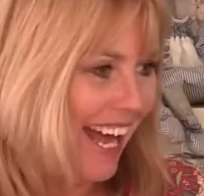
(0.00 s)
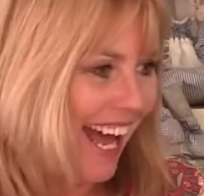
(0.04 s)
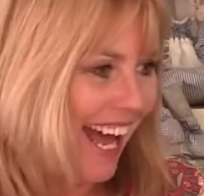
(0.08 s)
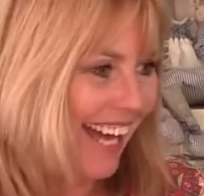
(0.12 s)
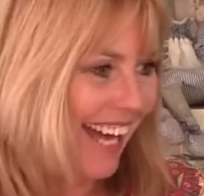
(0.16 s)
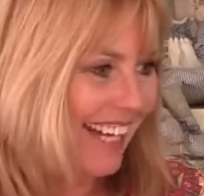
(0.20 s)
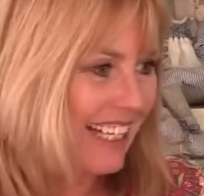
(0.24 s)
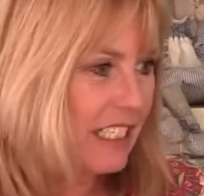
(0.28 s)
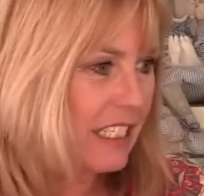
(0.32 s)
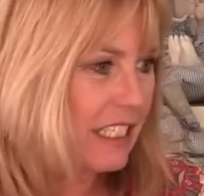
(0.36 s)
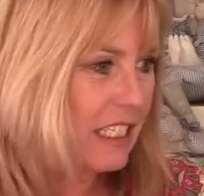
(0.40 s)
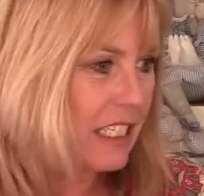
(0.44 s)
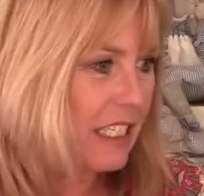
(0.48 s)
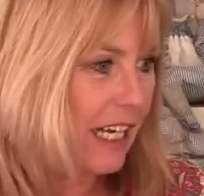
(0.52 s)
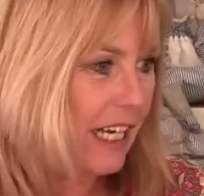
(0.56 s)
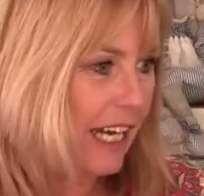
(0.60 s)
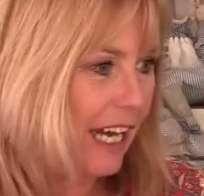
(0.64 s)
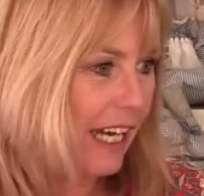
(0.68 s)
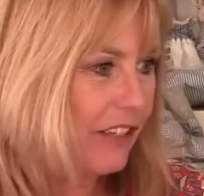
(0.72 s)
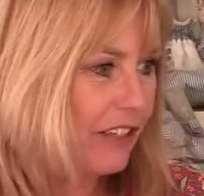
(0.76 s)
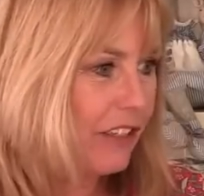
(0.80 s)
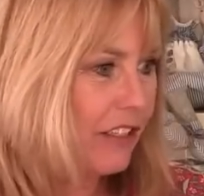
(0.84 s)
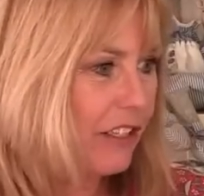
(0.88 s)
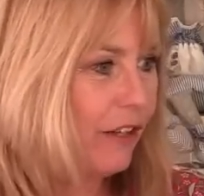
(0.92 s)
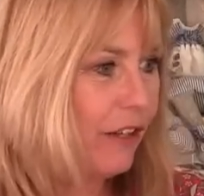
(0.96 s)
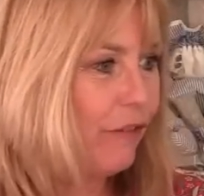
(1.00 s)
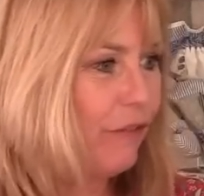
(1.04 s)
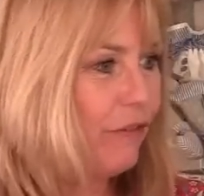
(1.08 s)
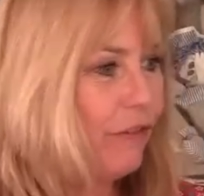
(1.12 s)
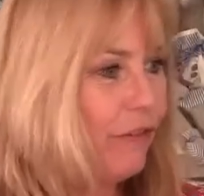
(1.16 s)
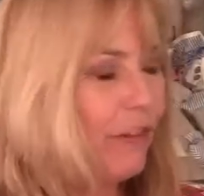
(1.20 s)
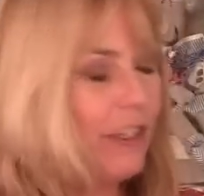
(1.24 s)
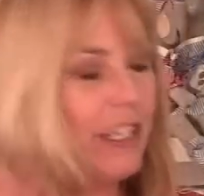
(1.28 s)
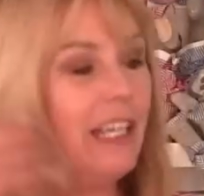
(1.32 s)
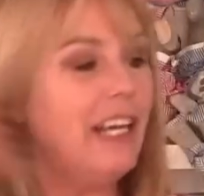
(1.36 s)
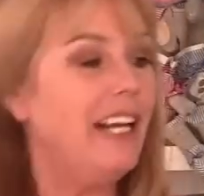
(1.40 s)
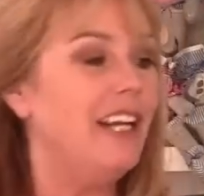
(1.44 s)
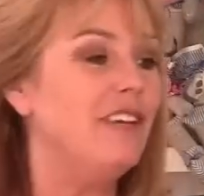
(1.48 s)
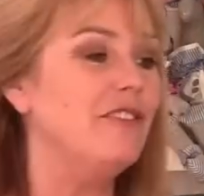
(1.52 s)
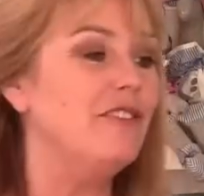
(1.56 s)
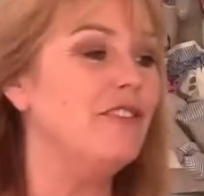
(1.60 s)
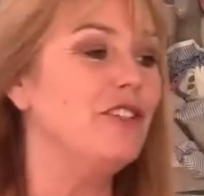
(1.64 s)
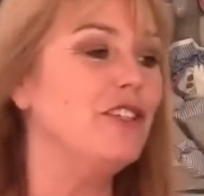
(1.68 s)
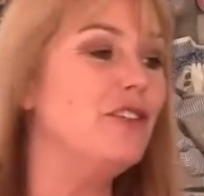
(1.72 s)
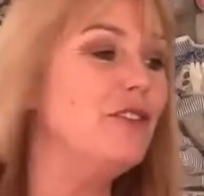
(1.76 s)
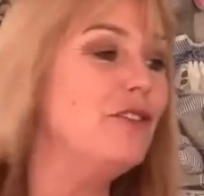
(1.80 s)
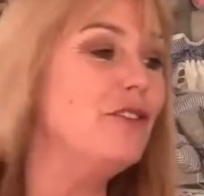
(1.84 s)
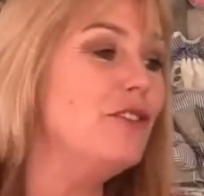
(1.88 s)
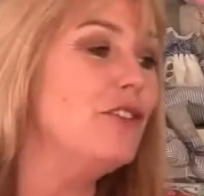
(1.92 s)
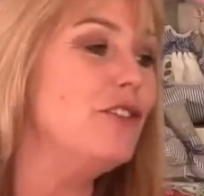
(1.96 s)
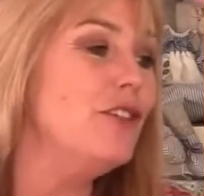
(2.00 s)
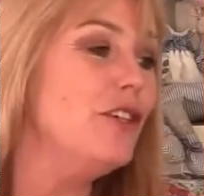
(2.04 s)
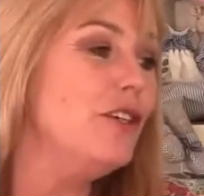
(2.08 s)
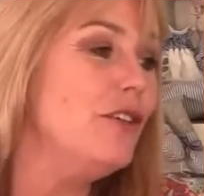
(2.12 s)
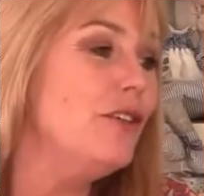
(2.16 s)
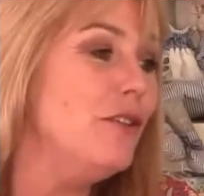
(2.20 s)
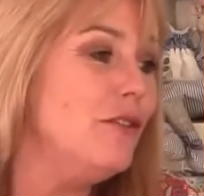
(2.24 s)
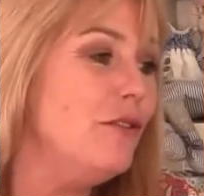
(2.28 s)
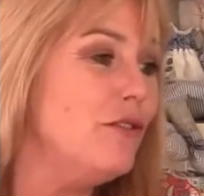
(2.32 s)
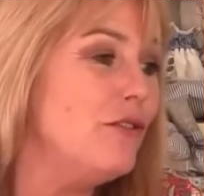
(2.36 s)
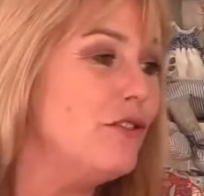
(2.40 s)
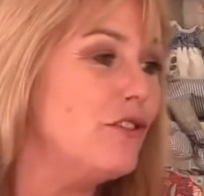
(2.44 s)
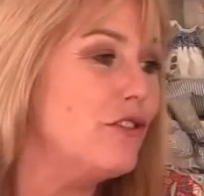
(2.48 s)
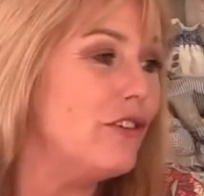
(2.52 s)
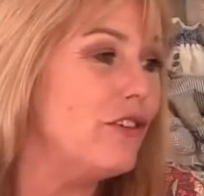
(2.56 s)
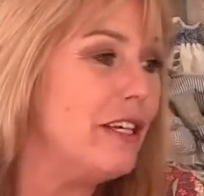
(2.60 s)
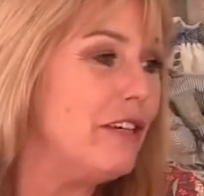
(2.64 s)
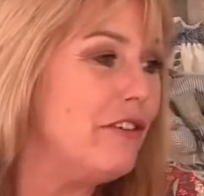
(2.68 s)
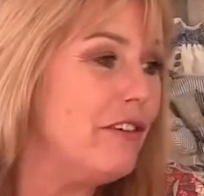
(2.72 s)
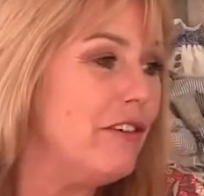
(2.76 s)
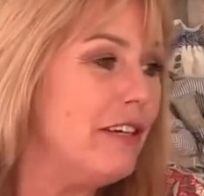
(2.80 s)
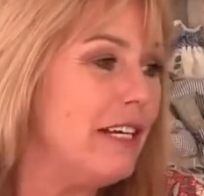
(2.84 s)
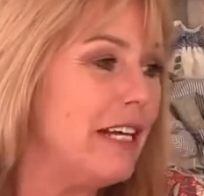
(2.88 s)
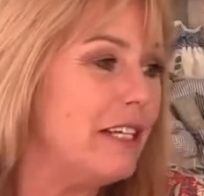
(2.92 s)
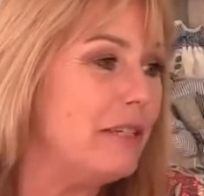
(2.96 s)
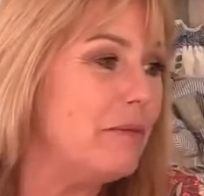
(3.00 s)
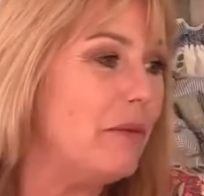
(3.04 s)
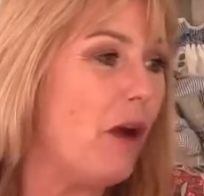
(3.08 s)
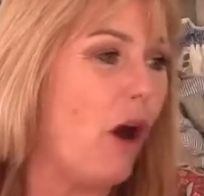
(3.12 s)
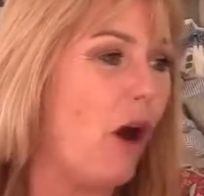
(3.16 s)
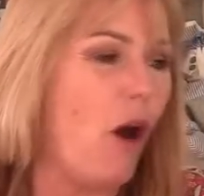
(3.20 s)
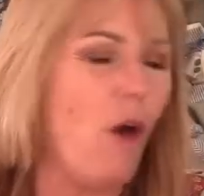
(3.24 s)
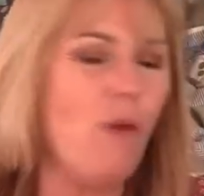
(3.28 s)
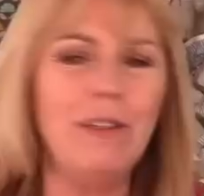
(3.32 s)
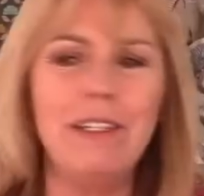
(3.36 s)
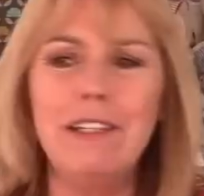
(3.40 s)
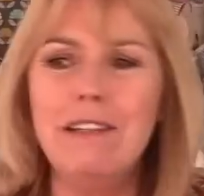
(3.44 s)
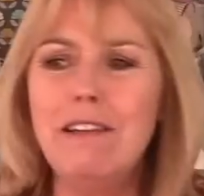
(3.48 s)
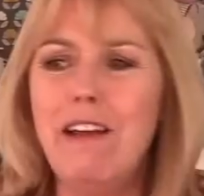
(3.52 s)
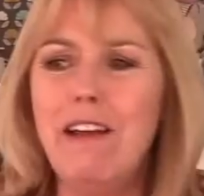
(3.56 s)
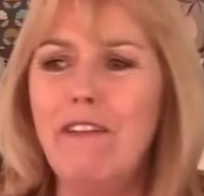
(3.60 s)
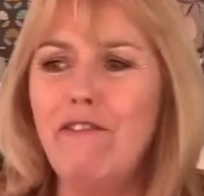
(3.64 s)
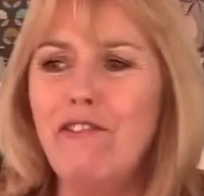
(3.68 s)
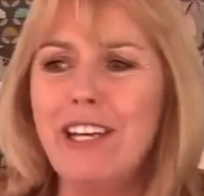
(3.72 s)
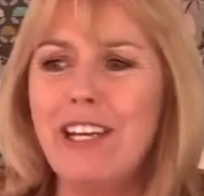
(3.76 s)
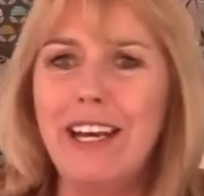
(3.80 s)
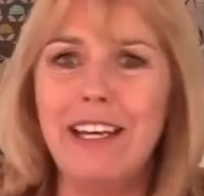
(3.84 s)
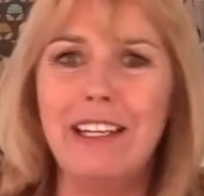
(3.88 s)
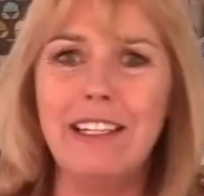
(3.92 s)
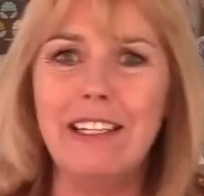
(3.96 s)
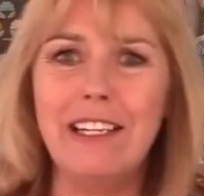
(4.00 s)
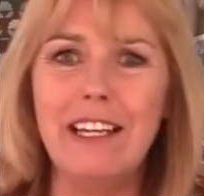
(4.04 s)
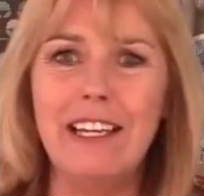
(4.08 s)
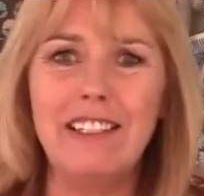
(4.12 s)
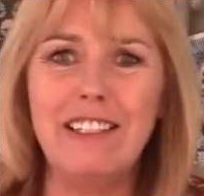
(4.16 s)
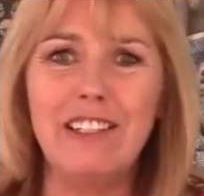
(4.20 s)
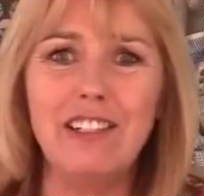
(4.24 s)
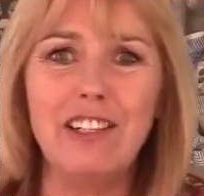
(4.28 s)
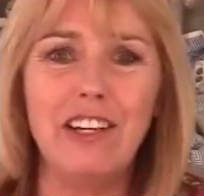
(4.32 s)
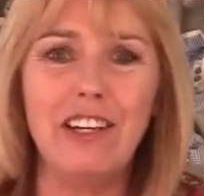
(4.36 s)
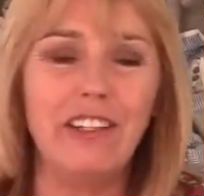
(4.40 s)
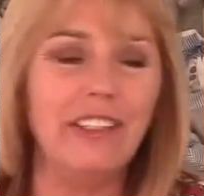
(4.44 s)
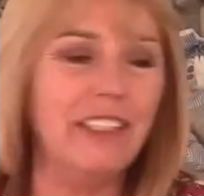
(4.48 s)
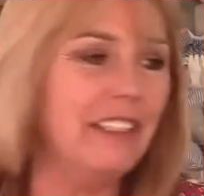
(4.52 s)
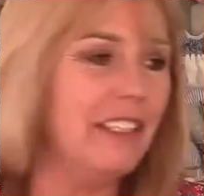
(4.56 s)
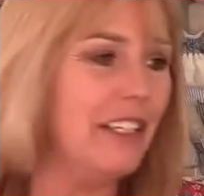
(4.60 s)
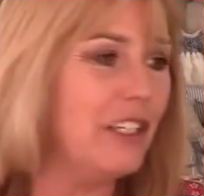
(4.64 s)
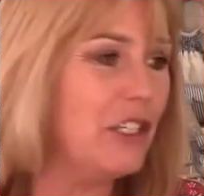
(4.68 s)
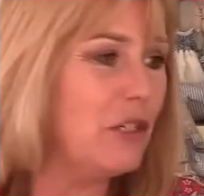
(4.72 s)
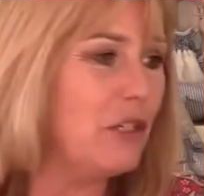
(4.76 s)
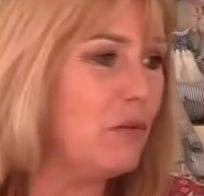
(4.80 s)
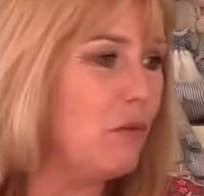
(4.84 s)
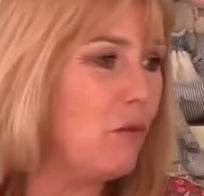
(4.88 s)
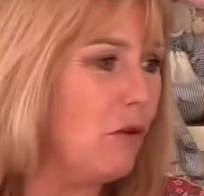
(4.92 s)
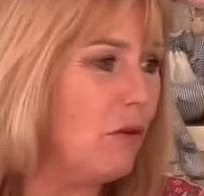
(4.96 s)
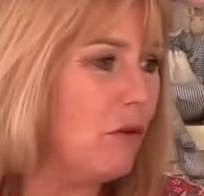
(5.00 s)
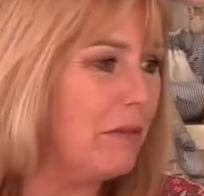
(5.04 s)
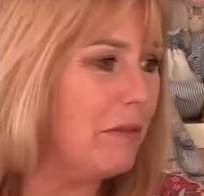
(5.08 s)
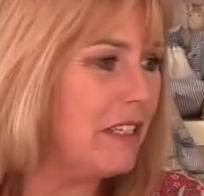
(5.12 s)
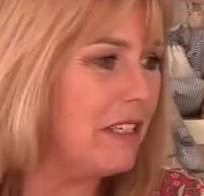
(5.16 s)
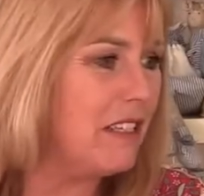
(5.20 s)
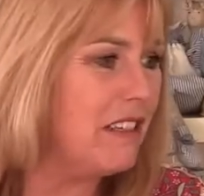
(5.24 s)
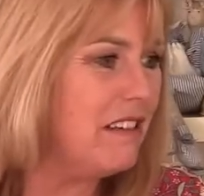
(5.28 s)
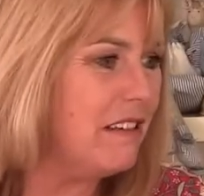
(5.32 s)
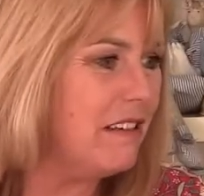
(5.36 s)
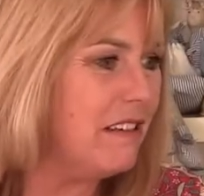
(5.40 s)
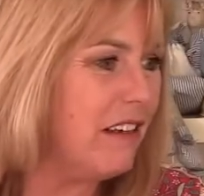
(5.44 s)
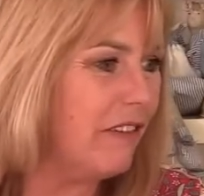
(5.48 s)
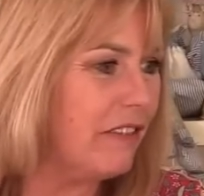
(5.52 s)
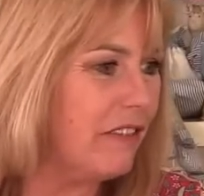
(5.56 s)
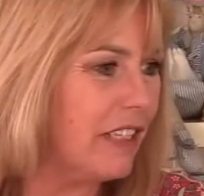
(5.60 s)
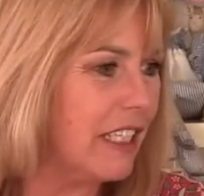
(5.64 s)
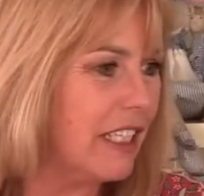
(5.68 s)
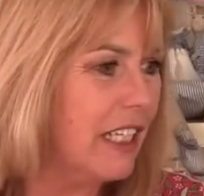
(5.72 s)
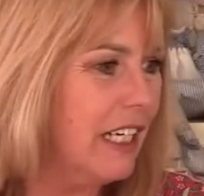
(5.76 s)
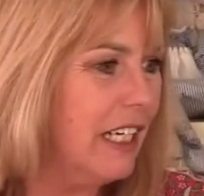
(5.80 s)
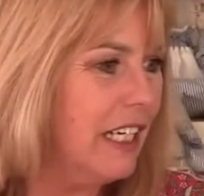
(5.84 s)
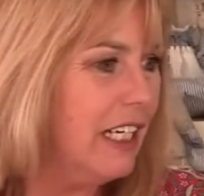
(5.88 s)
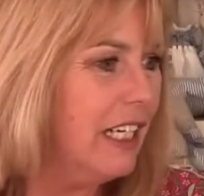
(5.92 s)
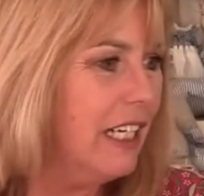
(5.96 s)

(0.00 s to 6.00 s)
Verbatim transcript: And uh, Angela Fee. Hello to you too. Dreary Ned. But oh, it's lovely here. It's sunny and it's warm. And it's lovely.